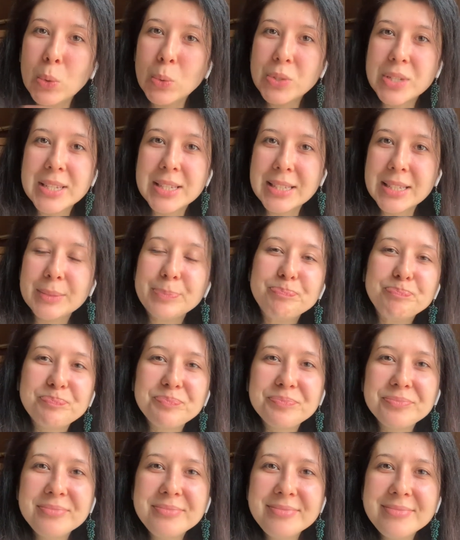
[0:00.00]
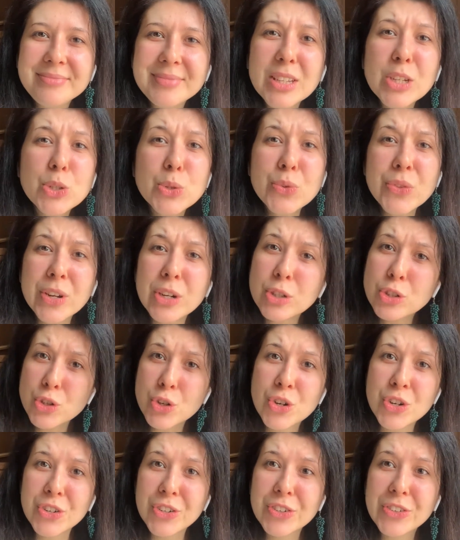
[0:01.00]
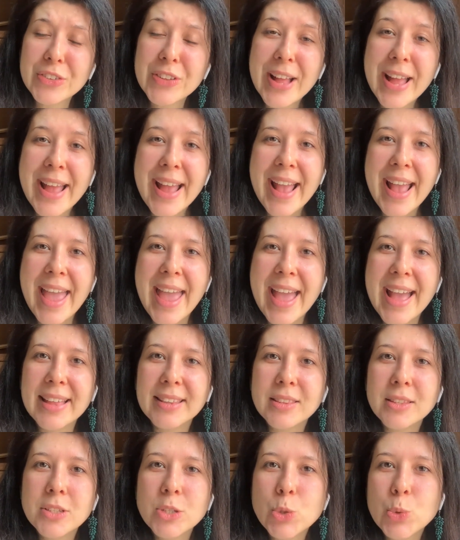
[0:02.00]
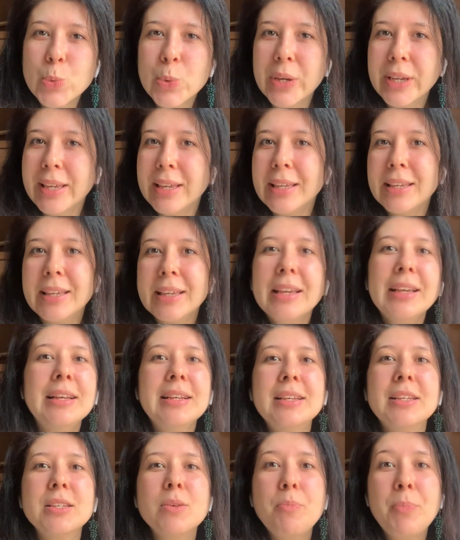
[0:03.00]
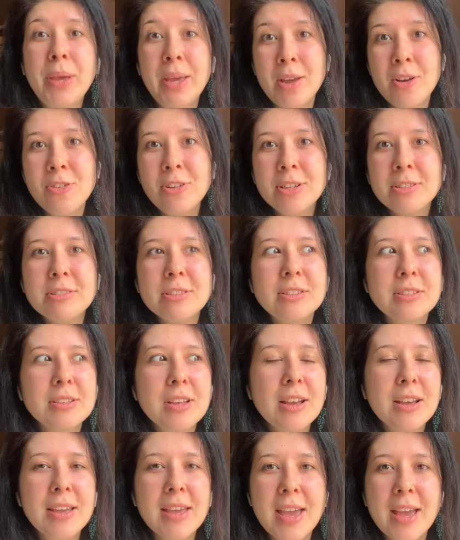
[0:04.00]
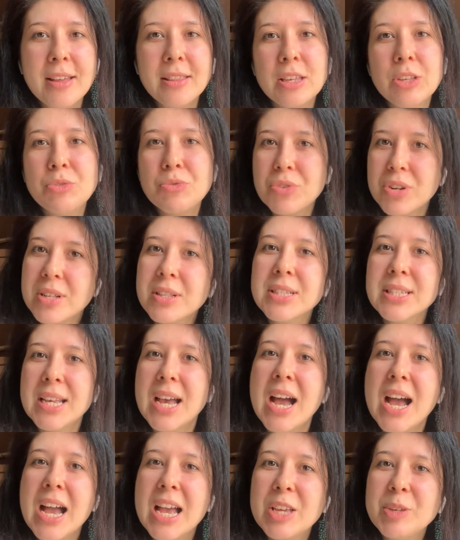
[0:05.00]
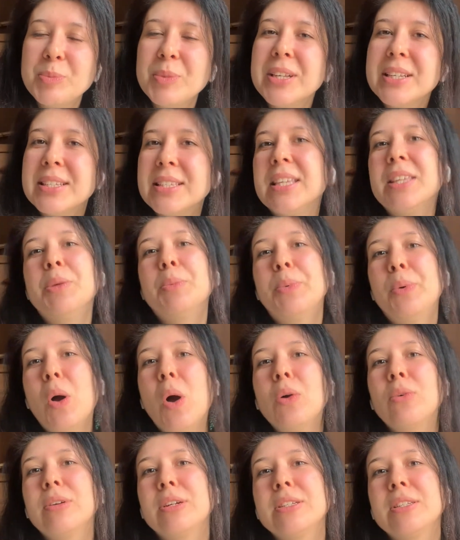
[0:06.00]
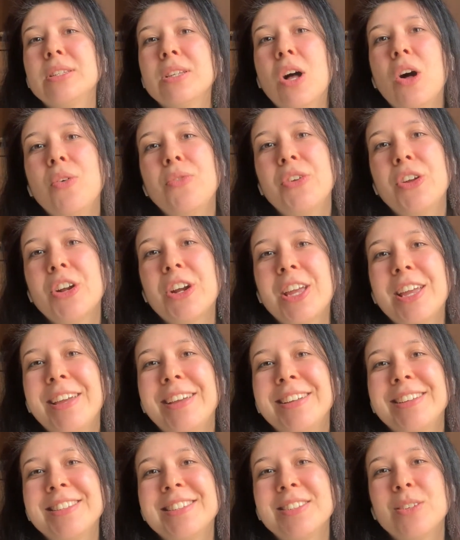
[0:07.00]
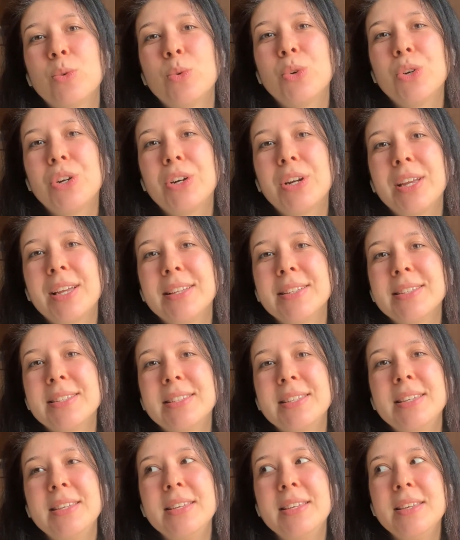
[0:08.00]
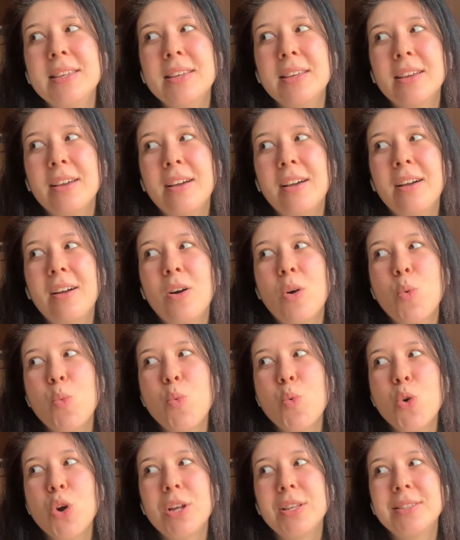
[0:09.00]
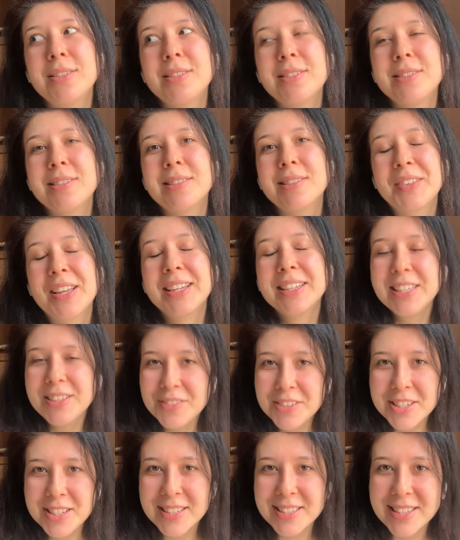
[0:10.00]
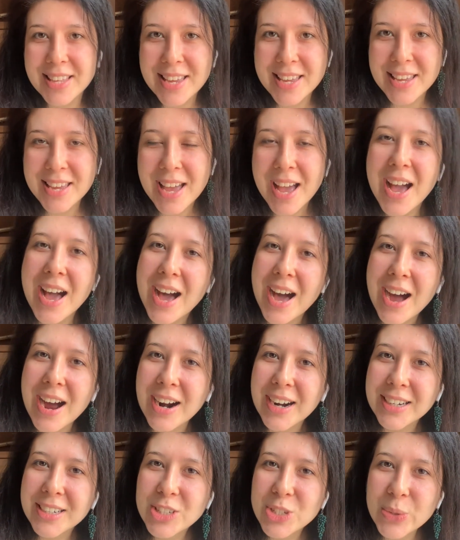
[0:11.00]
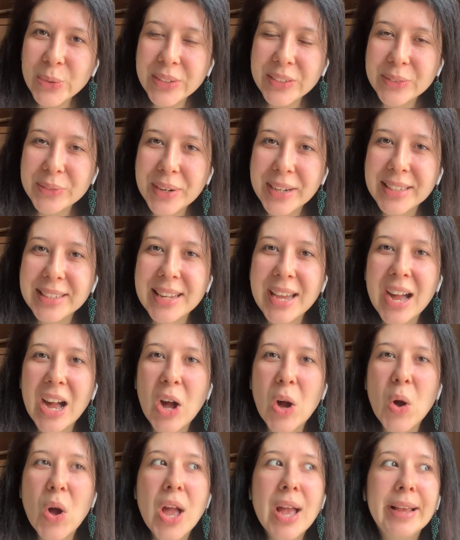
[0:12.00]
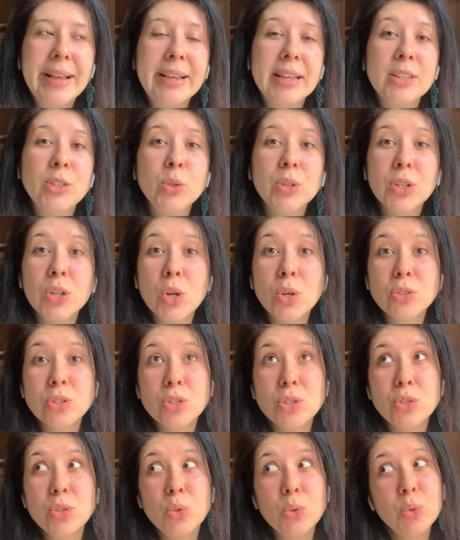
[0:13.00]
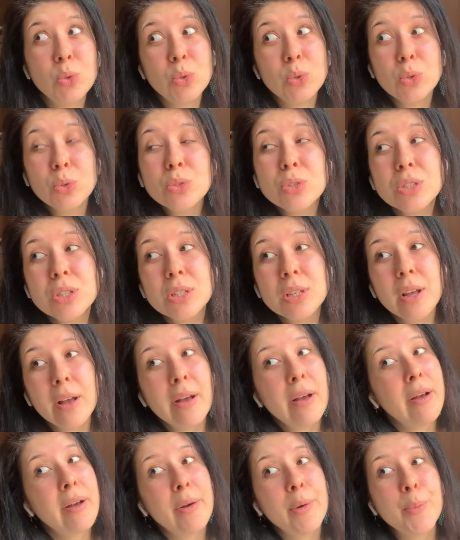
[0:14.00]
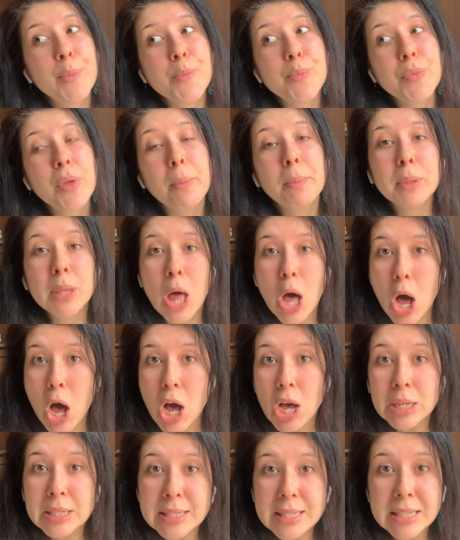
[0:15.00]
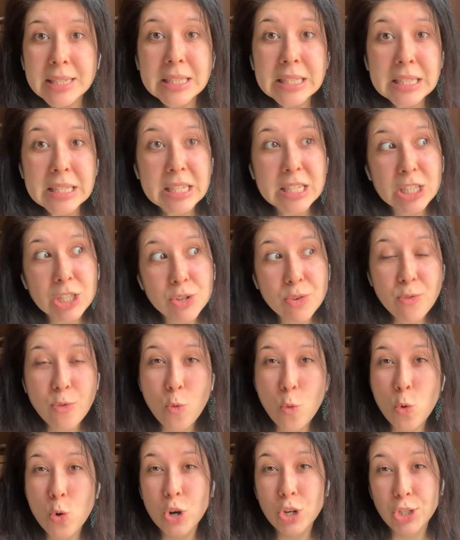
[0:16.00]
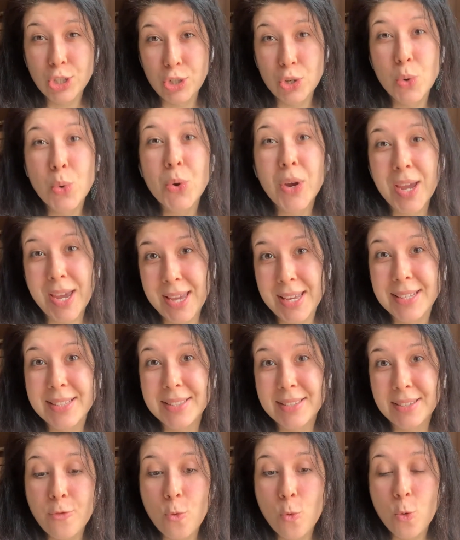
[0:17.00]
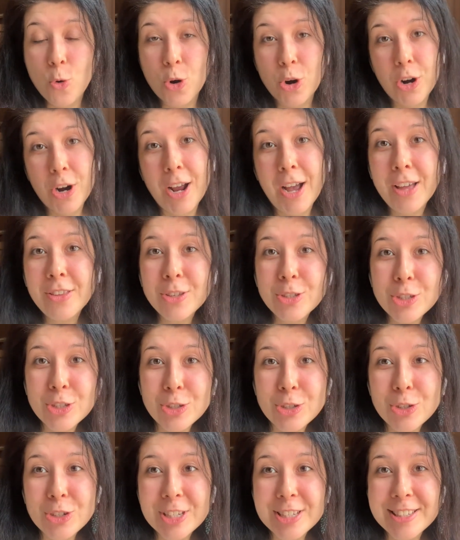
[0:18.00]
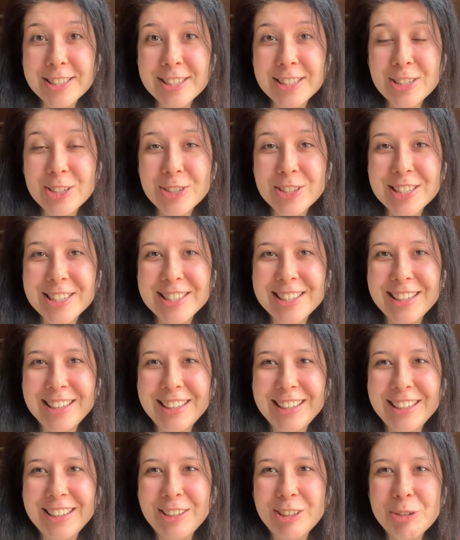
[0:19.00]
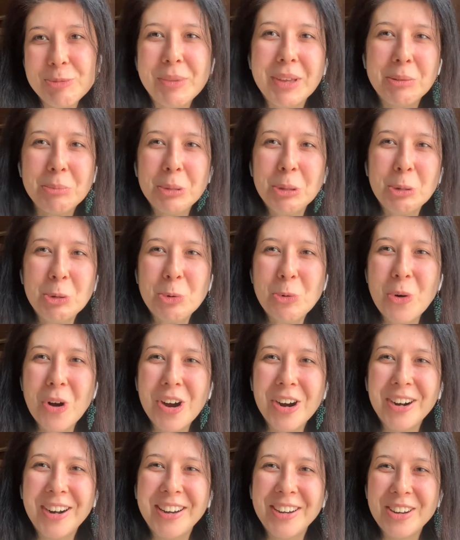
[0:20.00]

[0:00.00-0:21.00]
it to their journal, and this way parents can in real time see the progress of their kids or can see what activities they are doing right now. You can also use blogs in Seesaw for showcasing for other students to see, maybe who are at